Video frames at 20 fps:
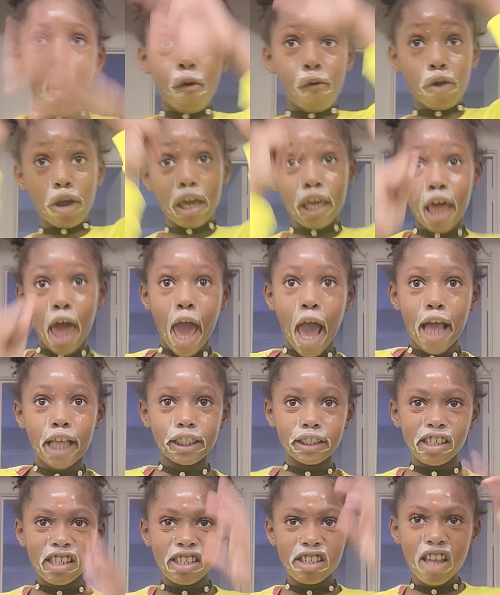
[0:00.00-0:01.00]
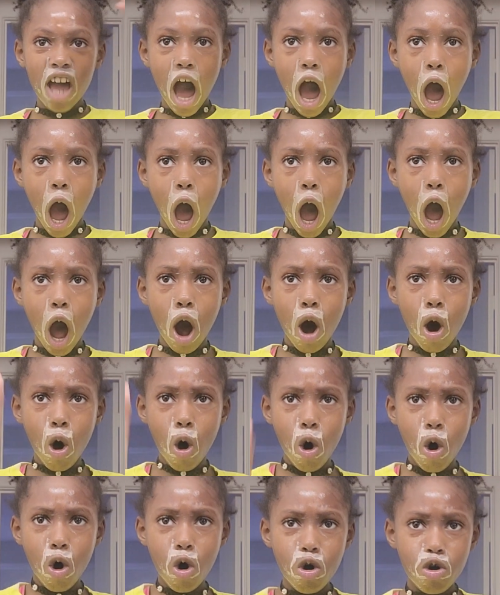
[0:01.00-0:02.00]
everything just got
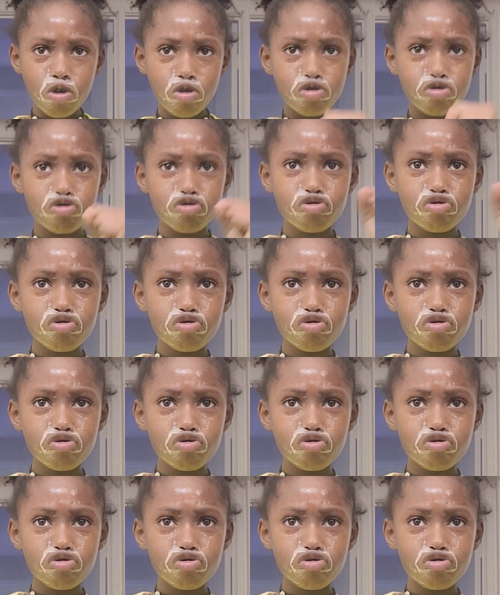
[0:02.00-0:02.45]
hard.